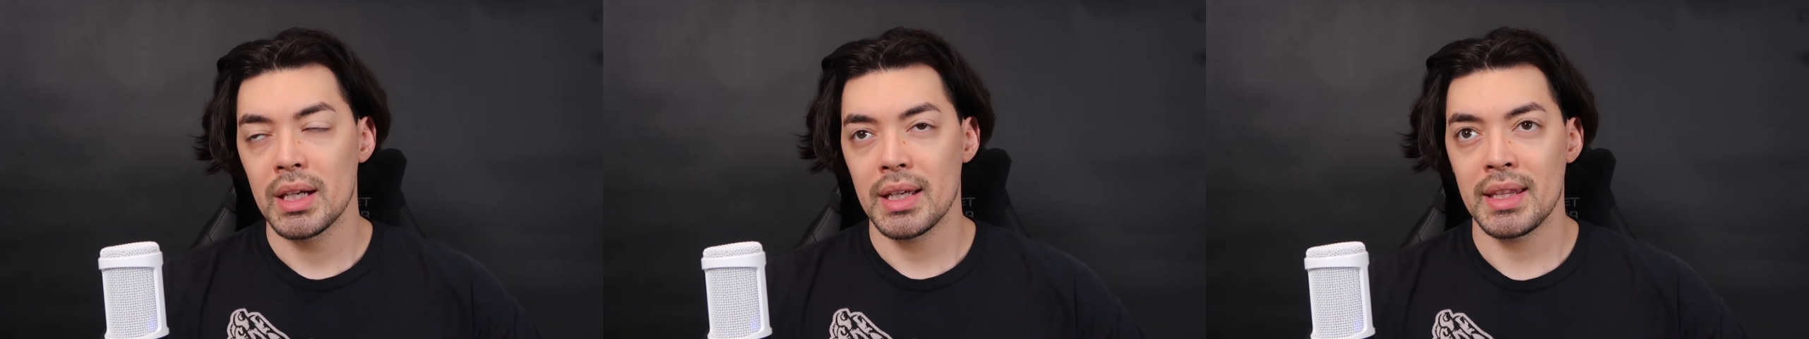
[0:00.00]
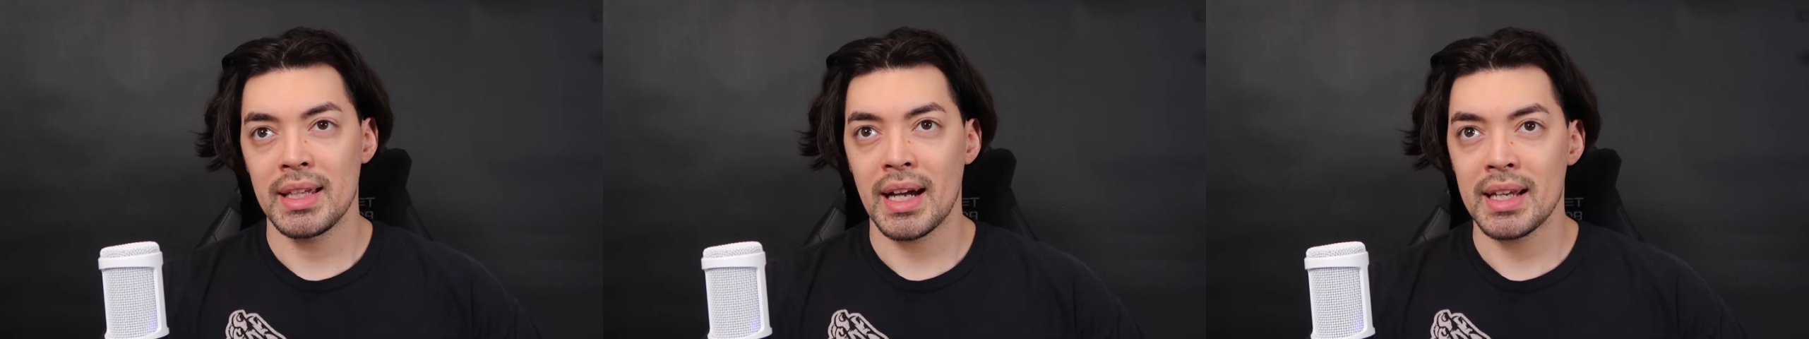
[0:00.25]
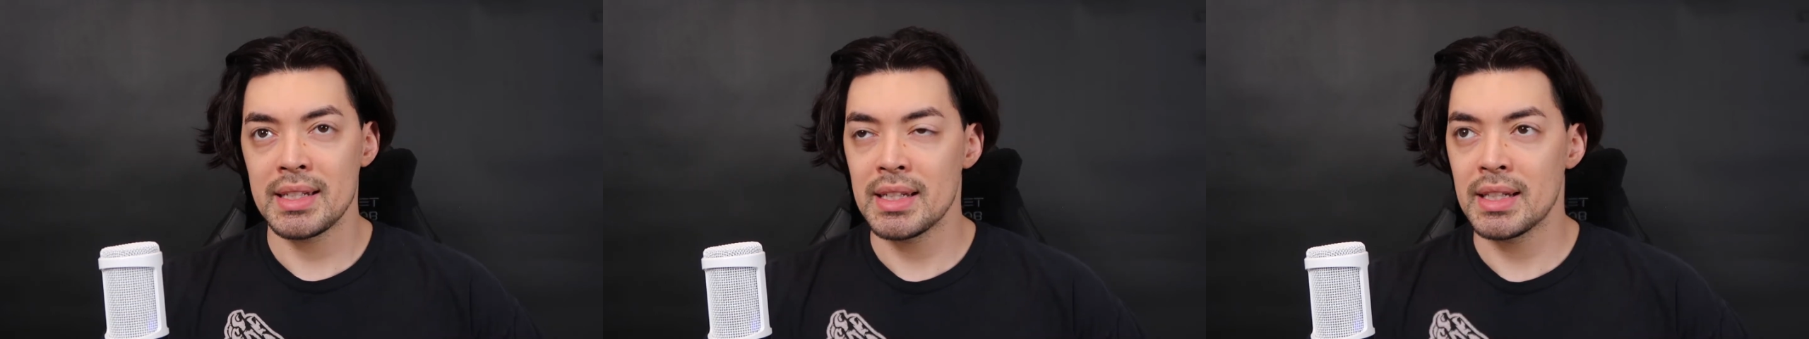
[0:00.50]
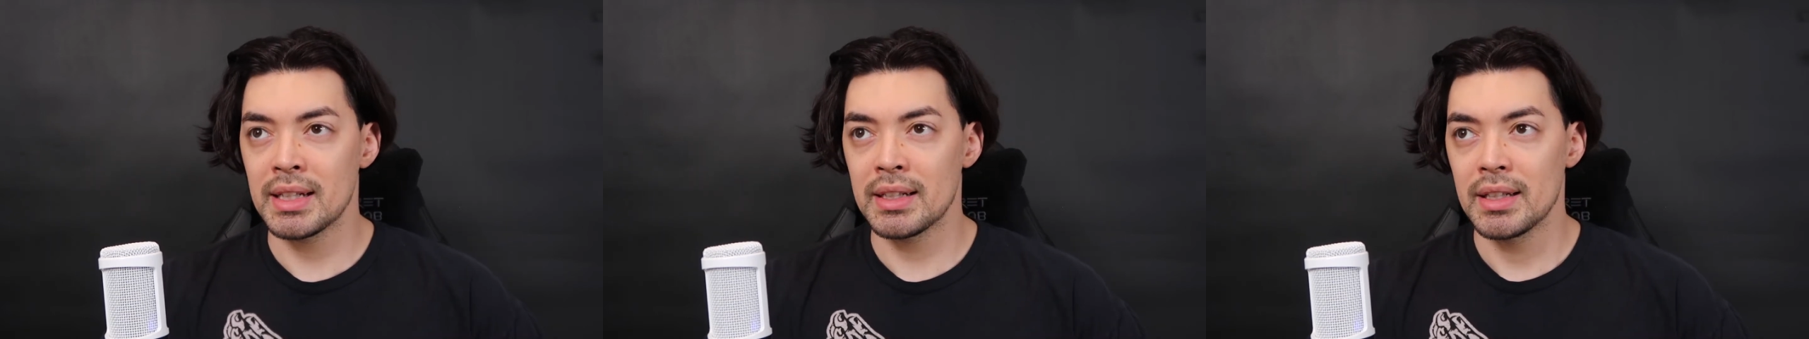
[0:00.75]
the
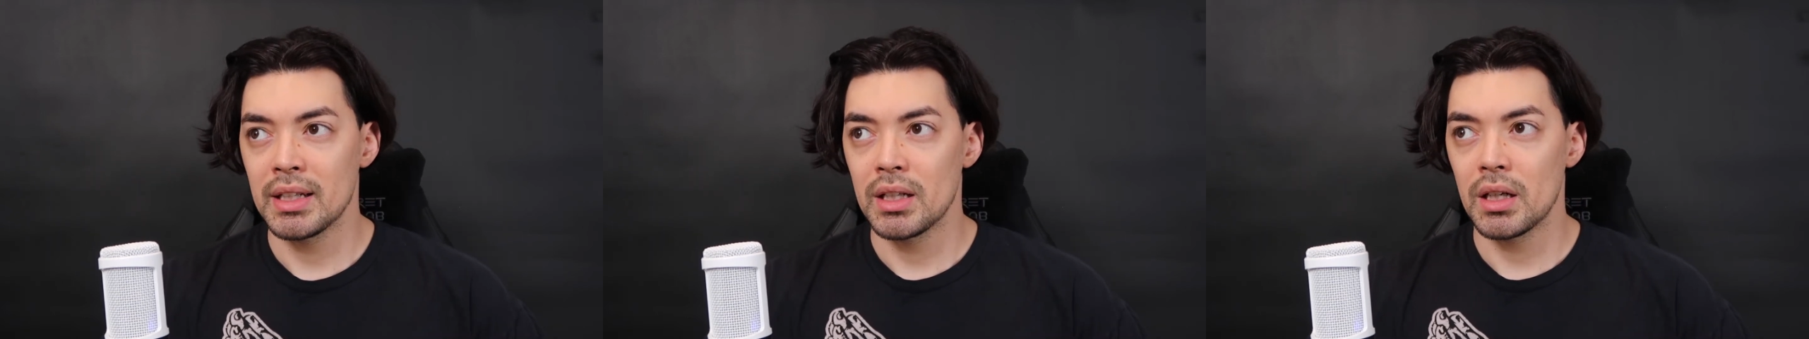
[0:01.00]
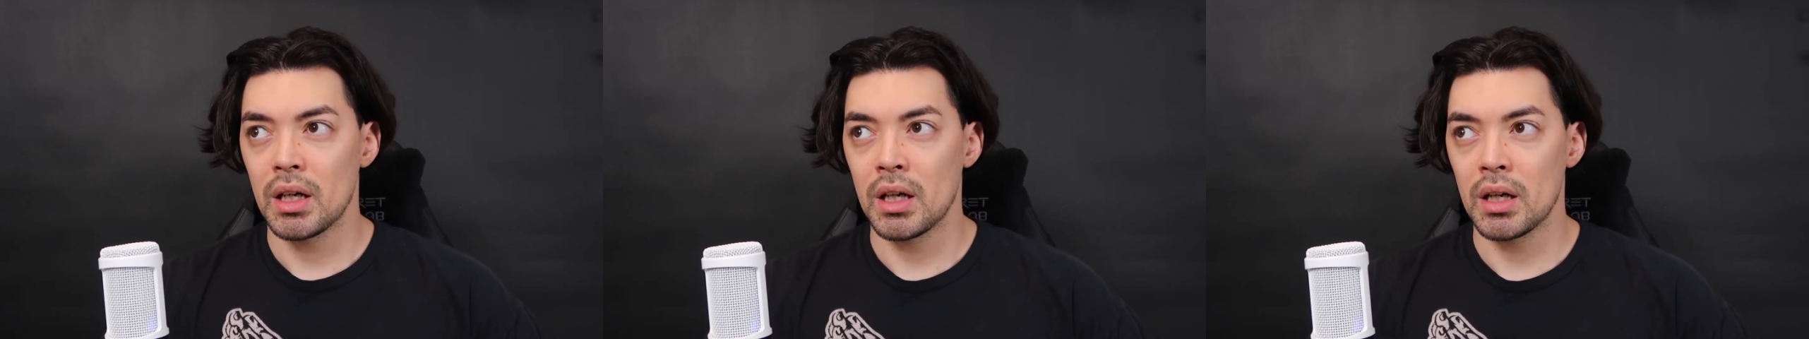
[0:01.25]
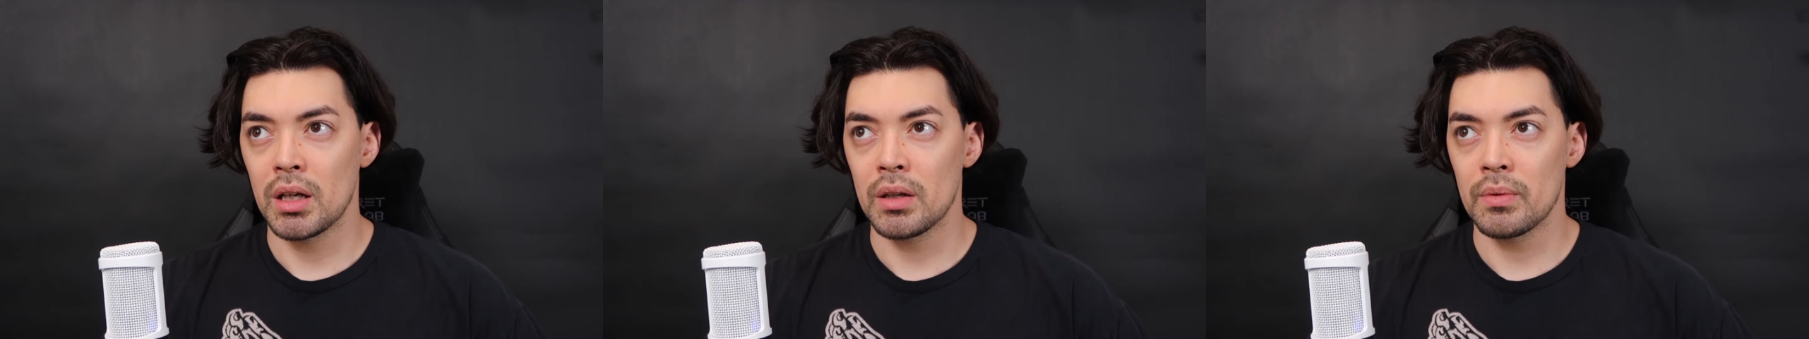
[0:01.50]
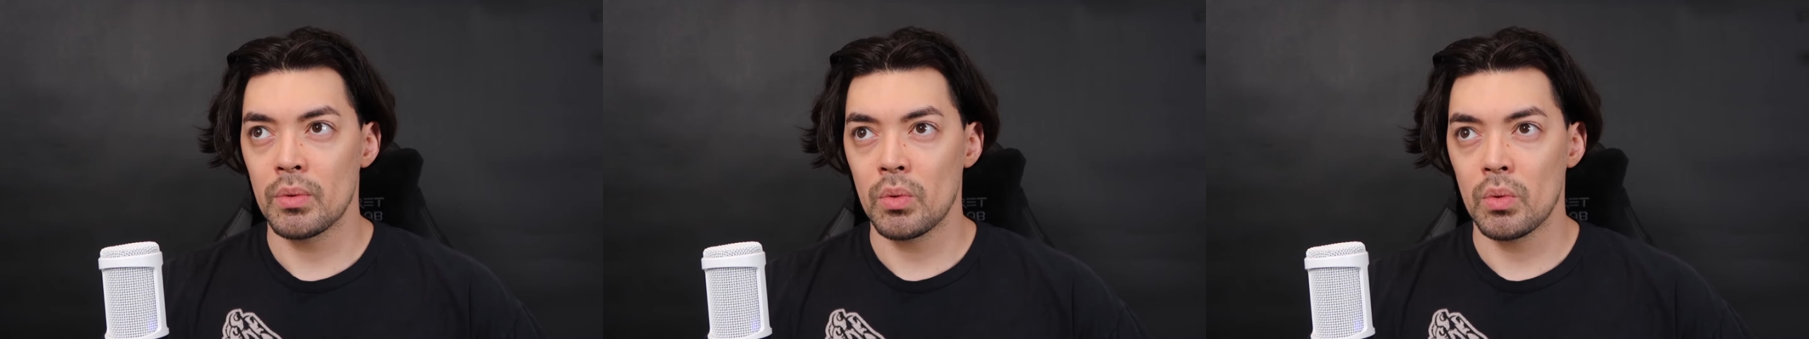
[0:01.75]
idea
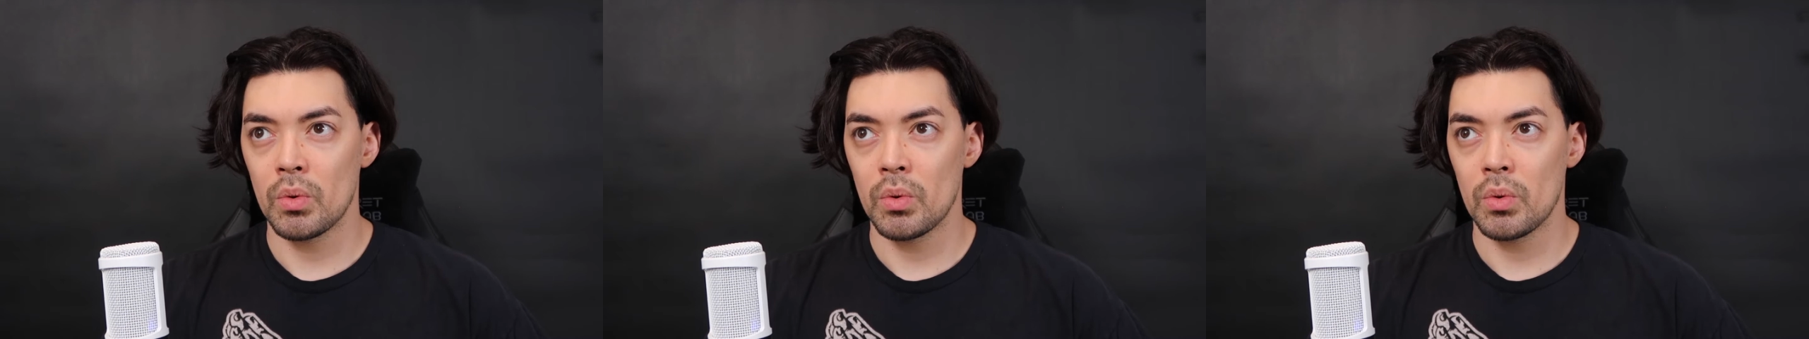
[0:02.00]
of